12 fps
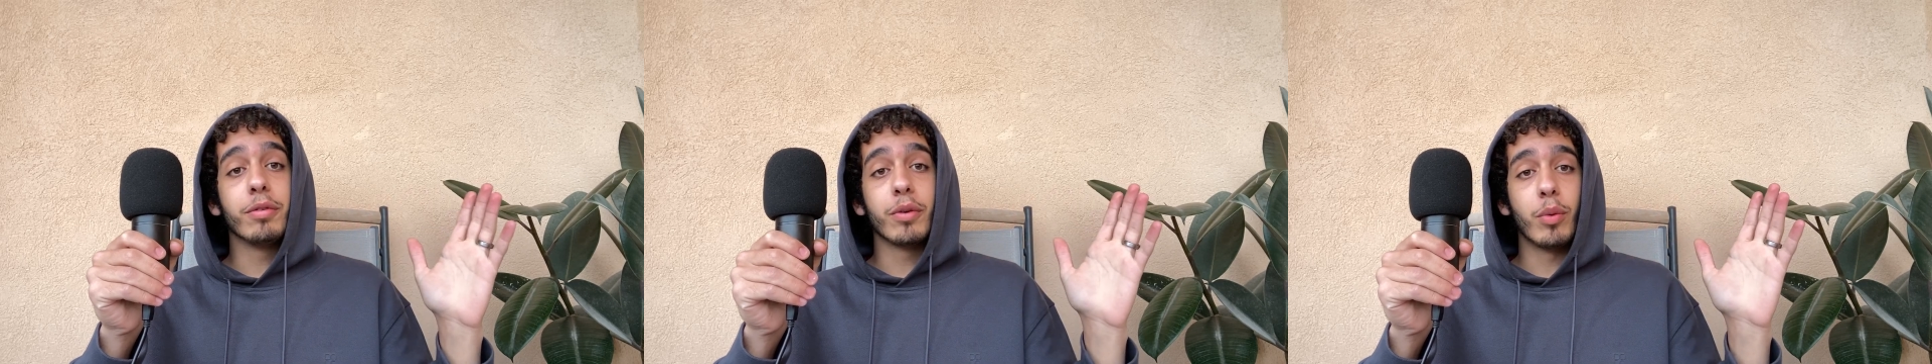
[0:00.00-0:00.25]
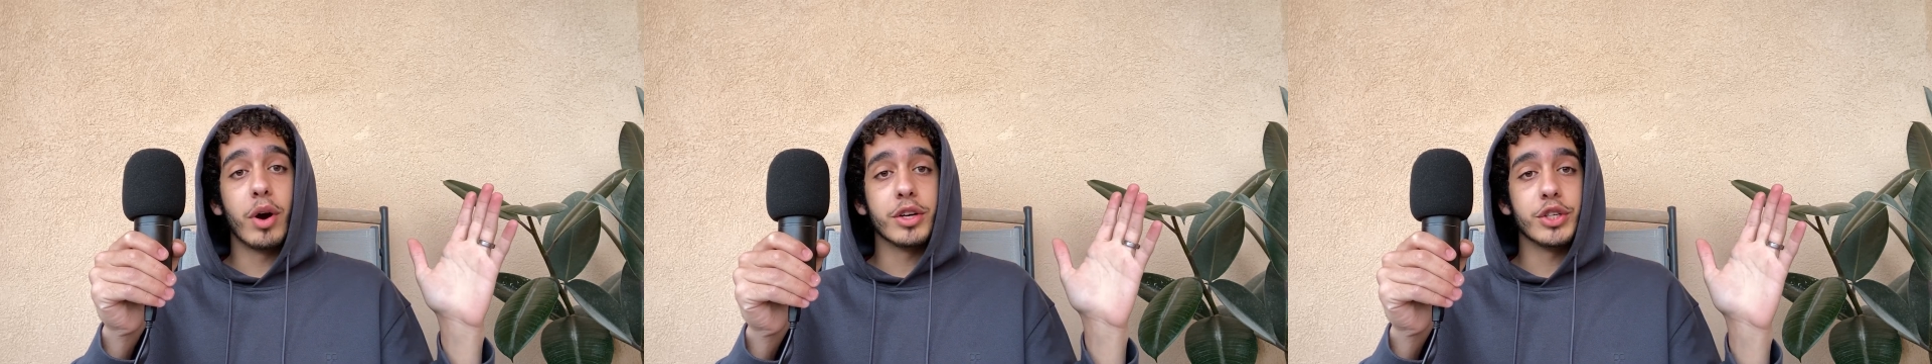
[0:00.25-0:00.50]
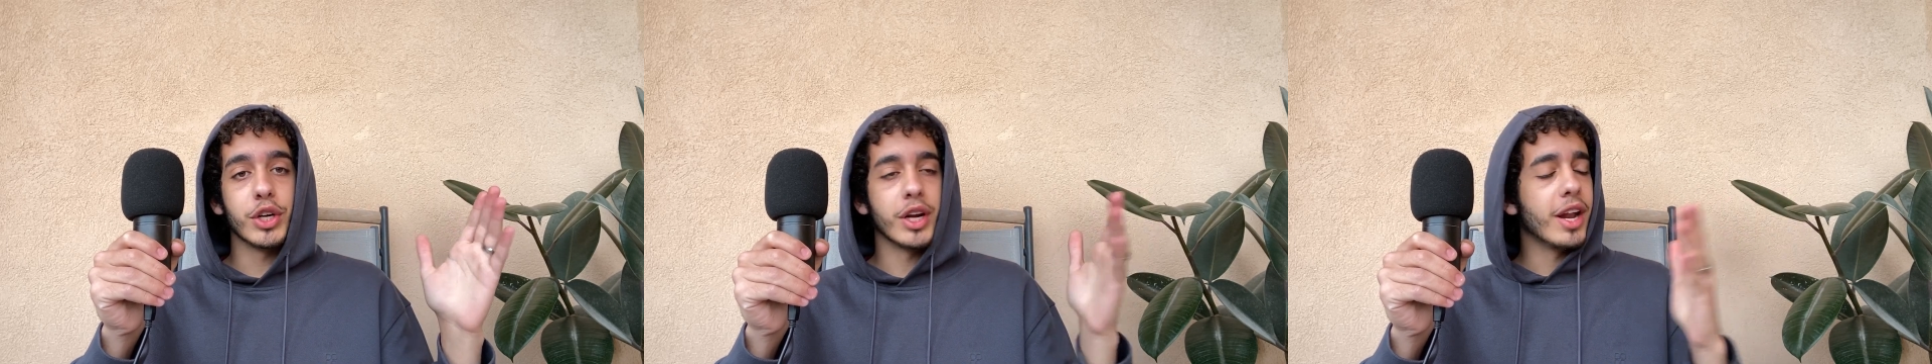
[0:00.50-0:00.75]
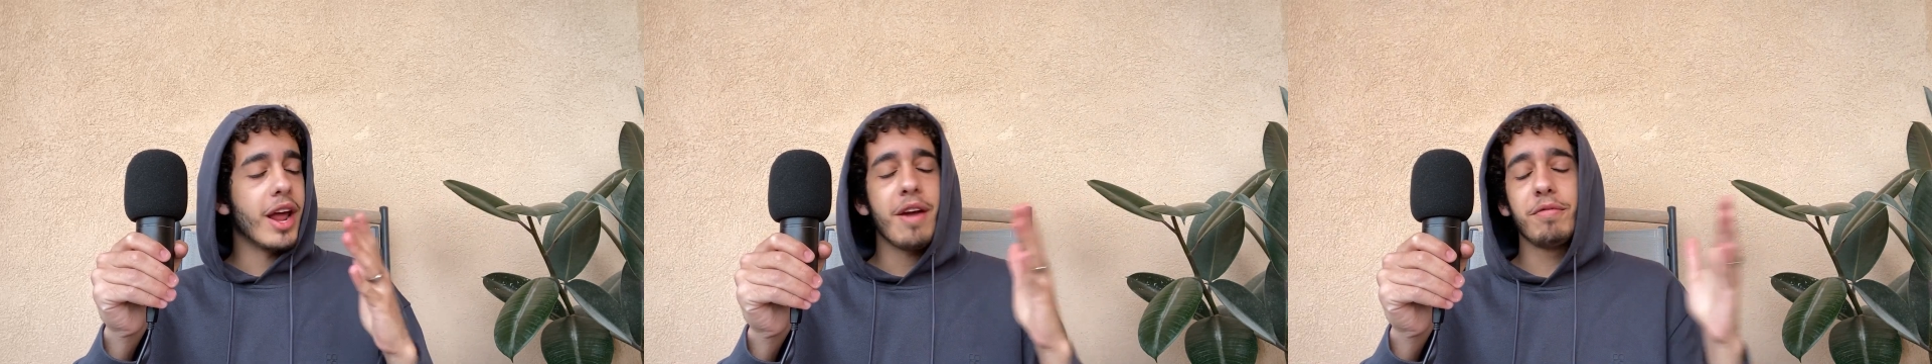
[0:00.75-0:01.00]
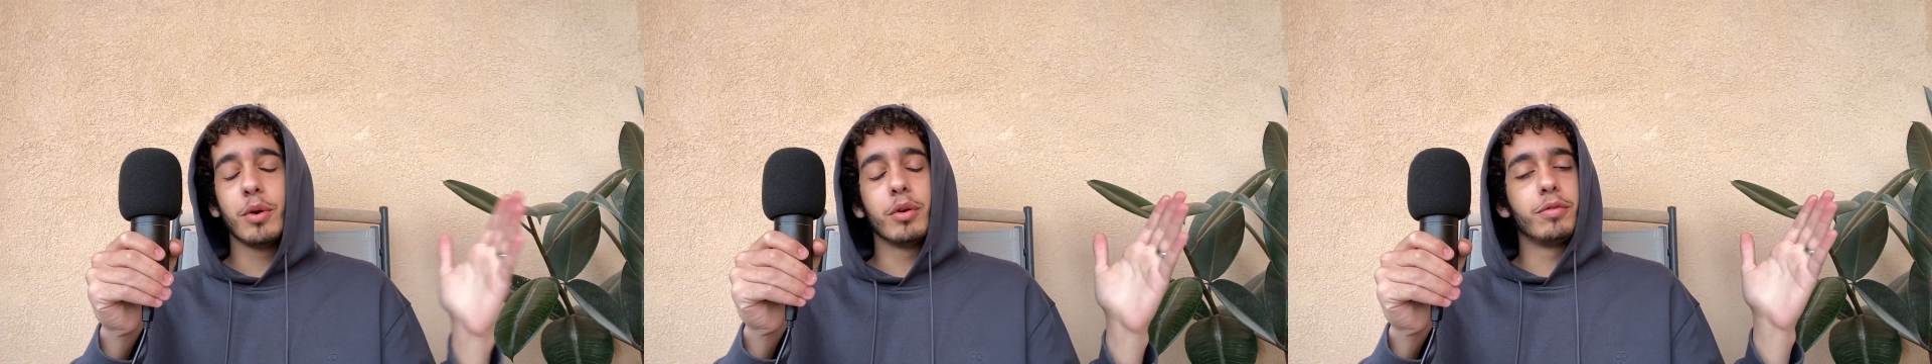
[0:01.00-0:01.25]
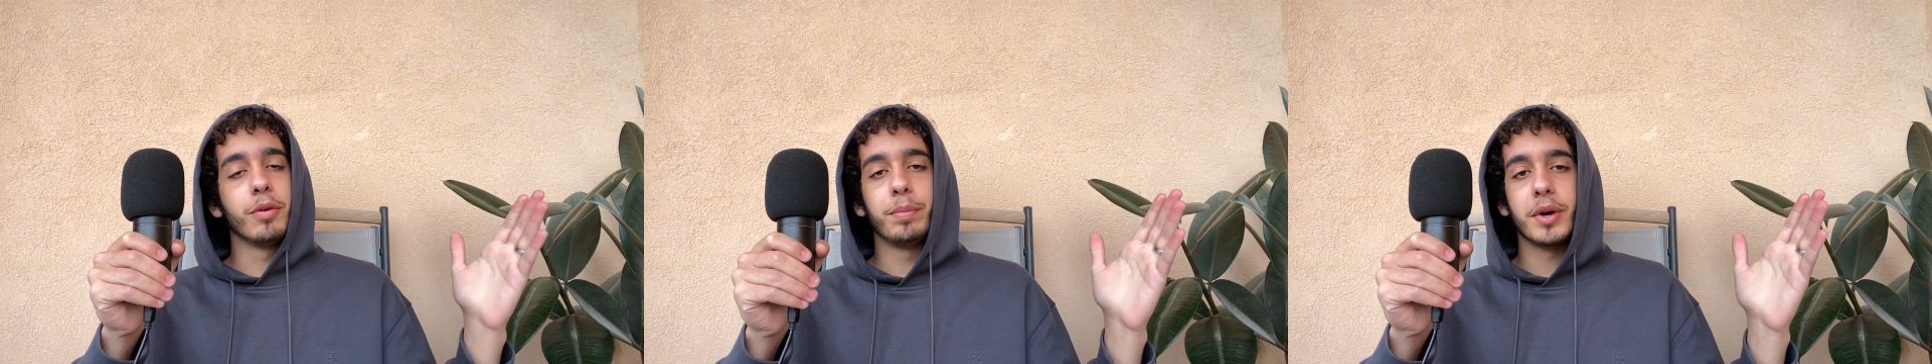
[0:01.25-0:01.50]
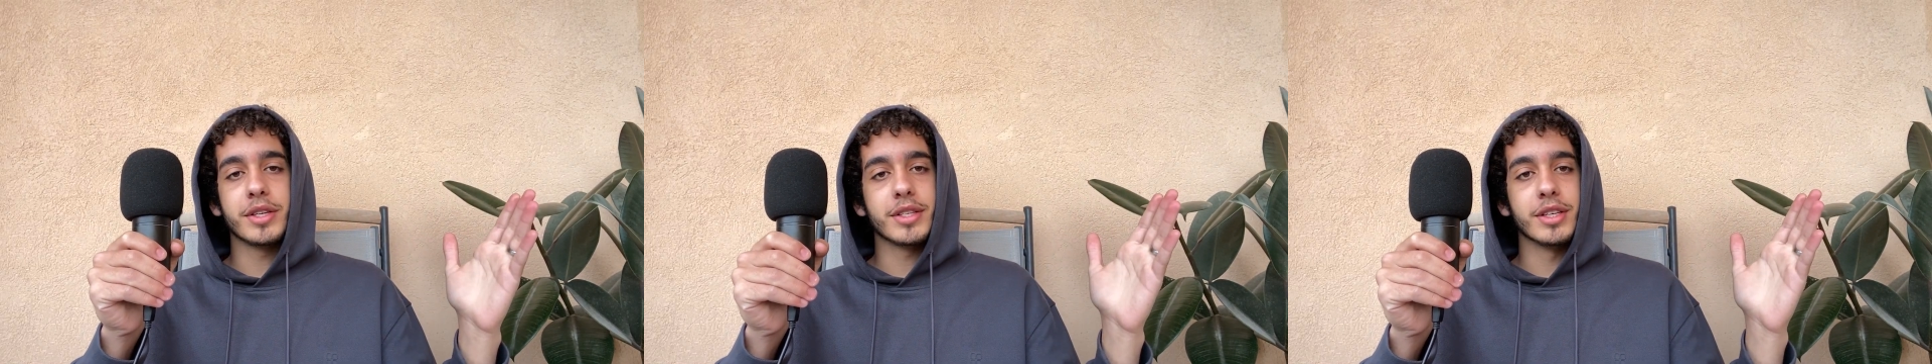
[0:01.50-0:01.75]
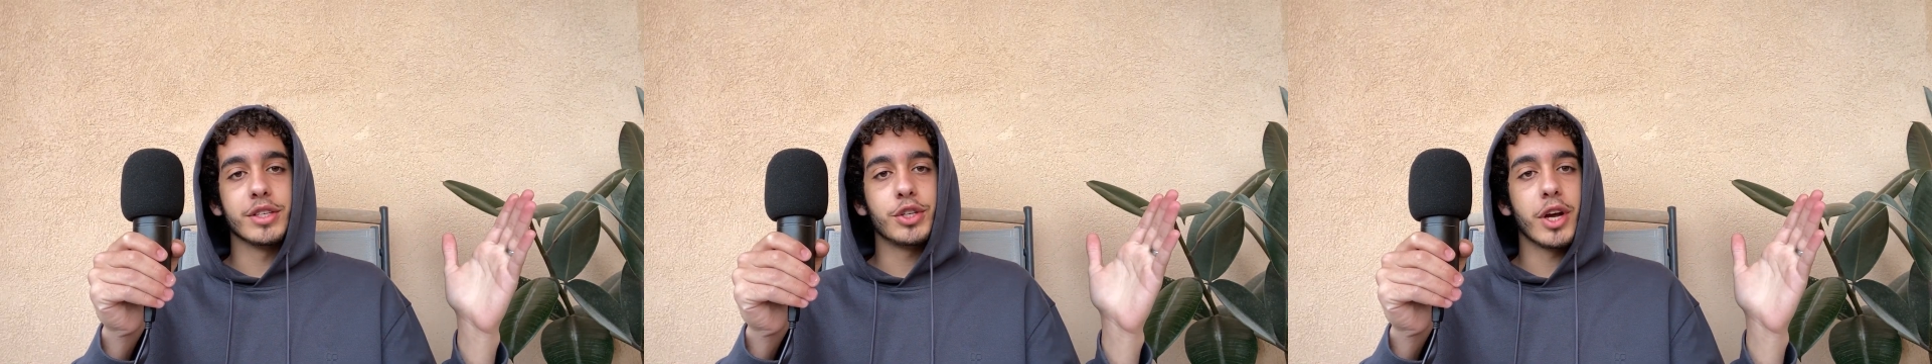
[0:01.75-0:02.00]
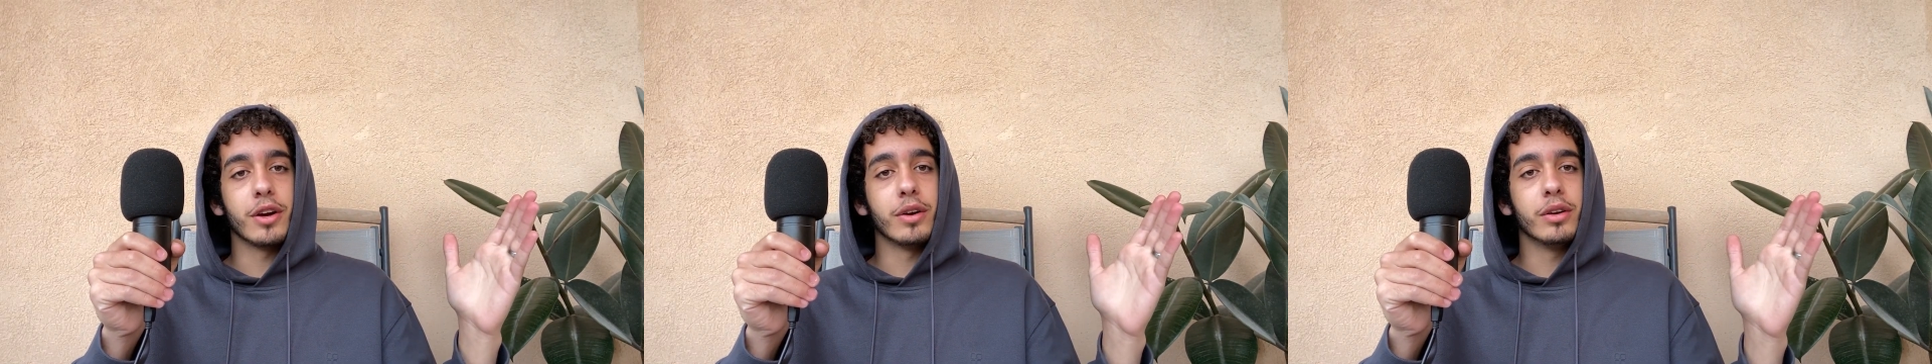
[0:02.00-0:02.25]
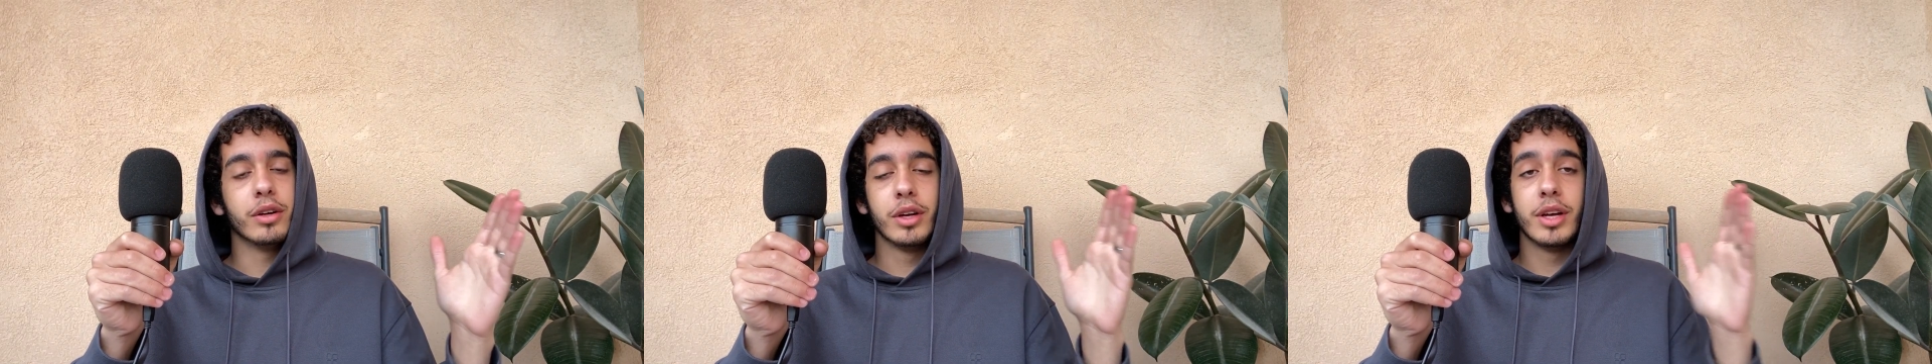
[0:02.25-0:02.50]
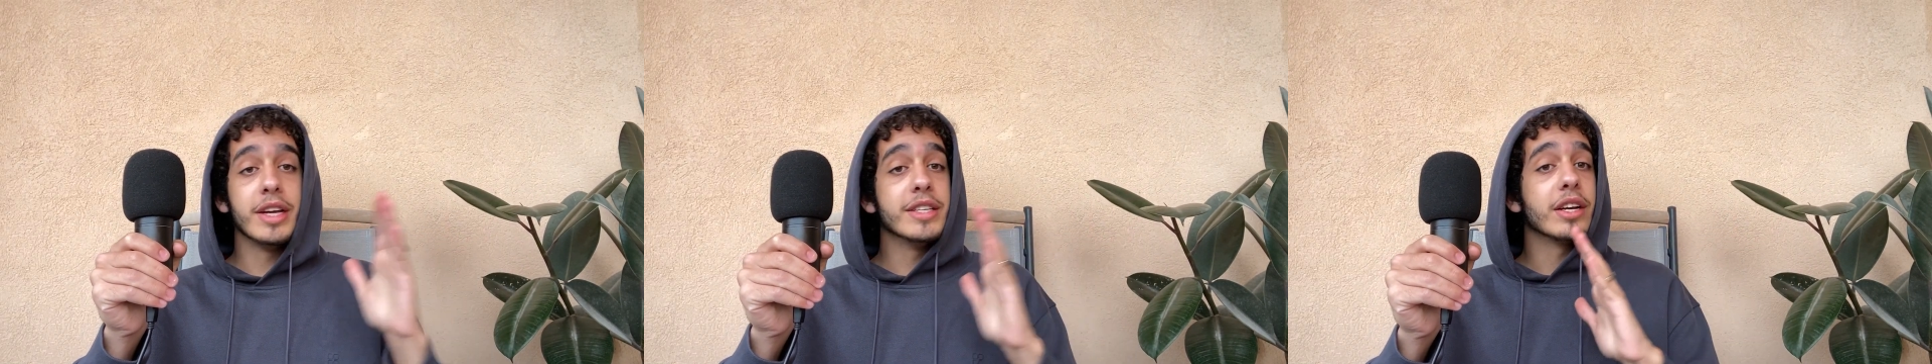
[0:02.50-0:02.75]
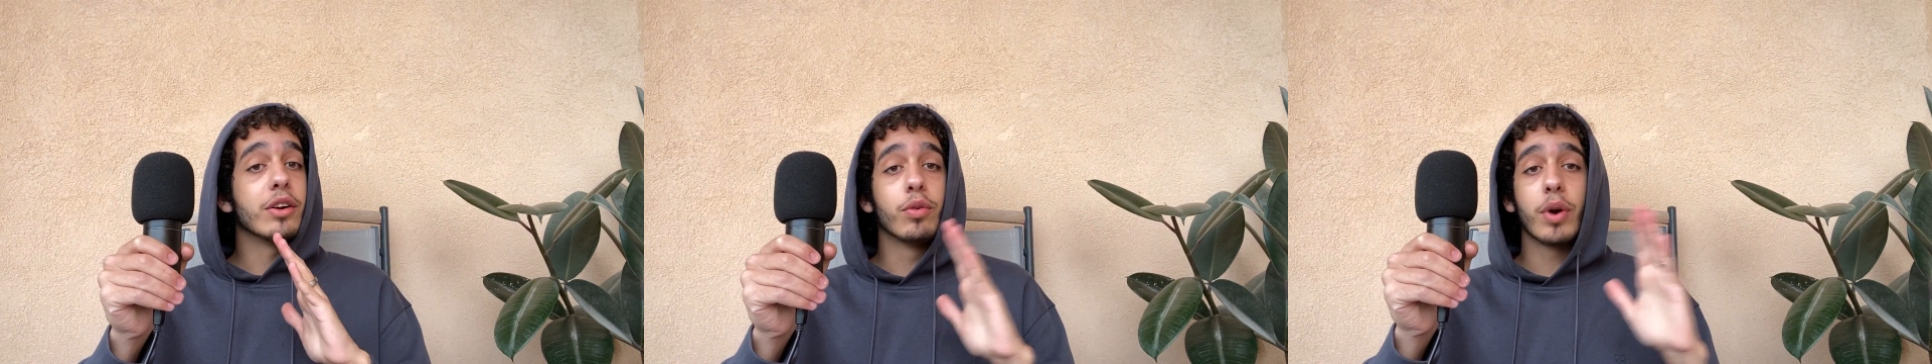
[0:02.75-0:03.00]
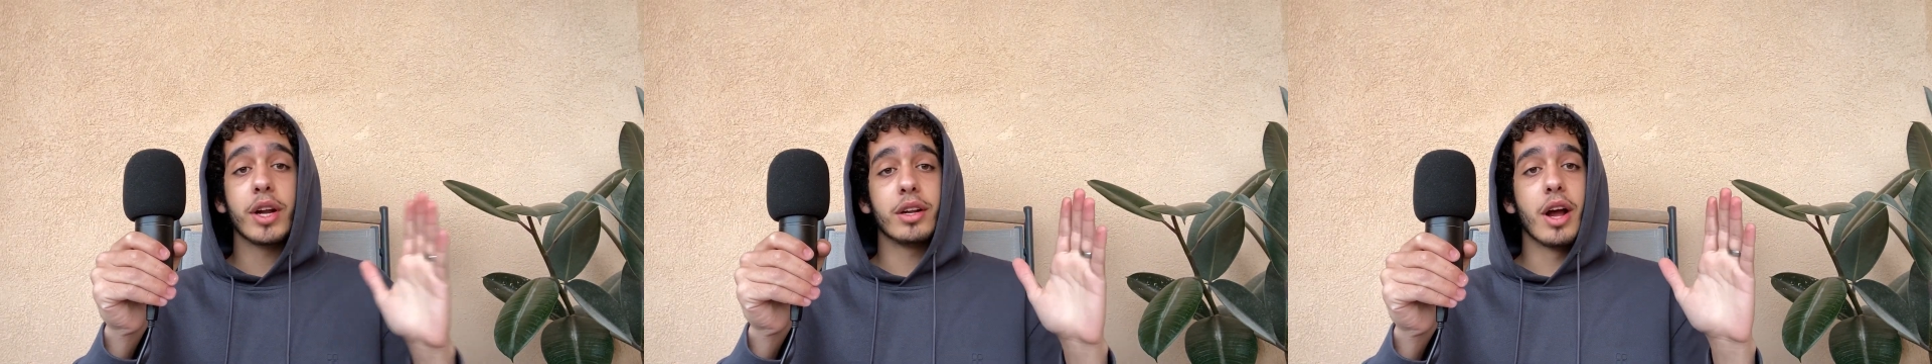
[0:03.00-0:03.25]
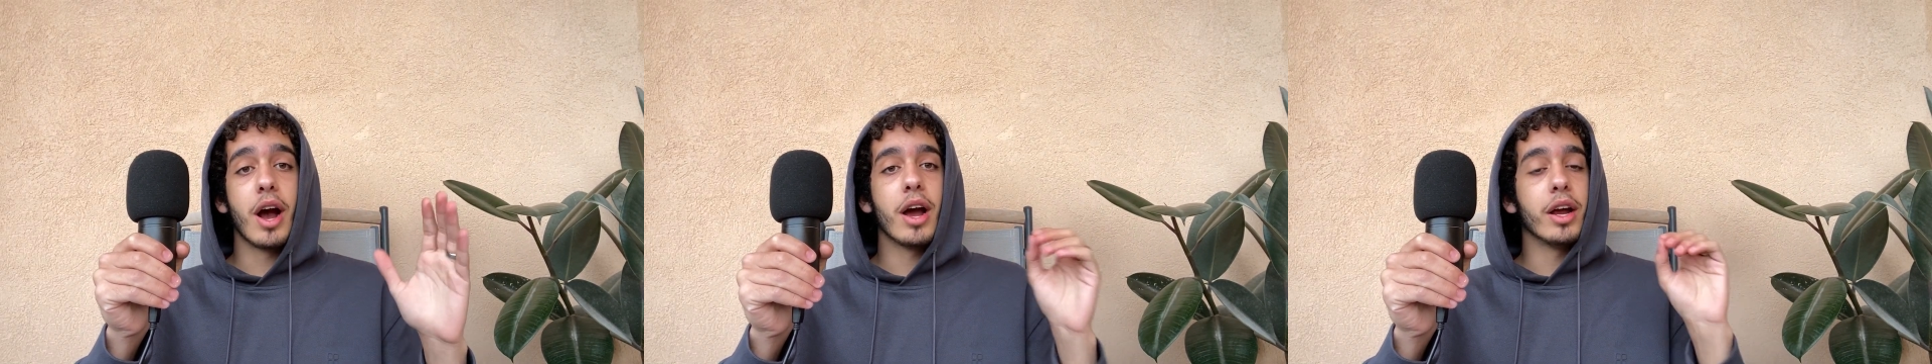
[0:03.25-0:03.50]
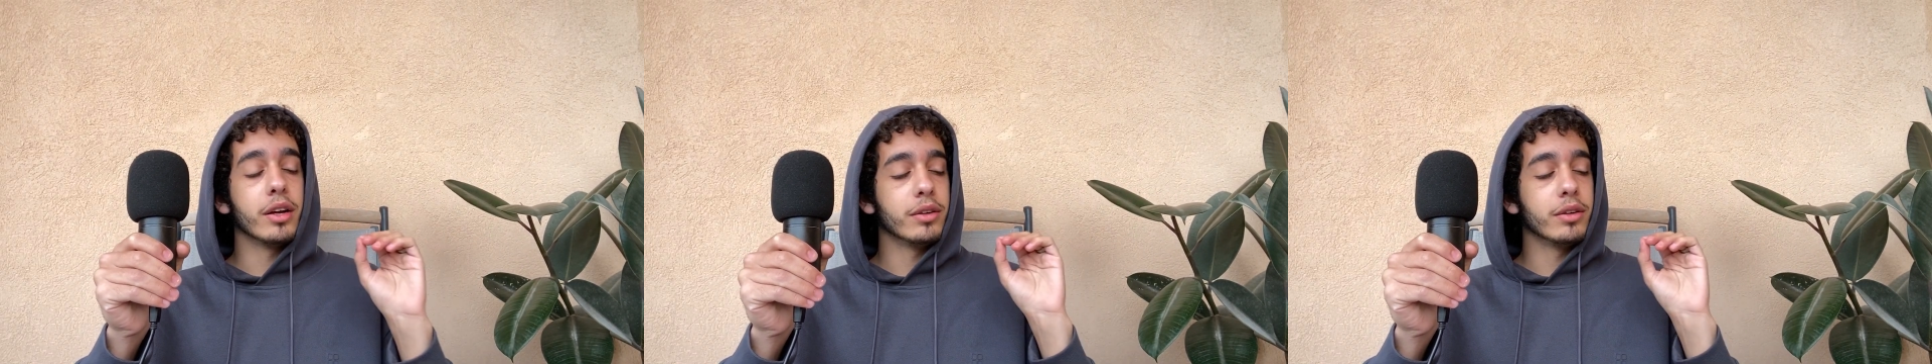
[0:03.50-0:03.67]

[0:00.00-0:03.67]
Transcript: for watching and everyone from Preston's channel. He's a great guy,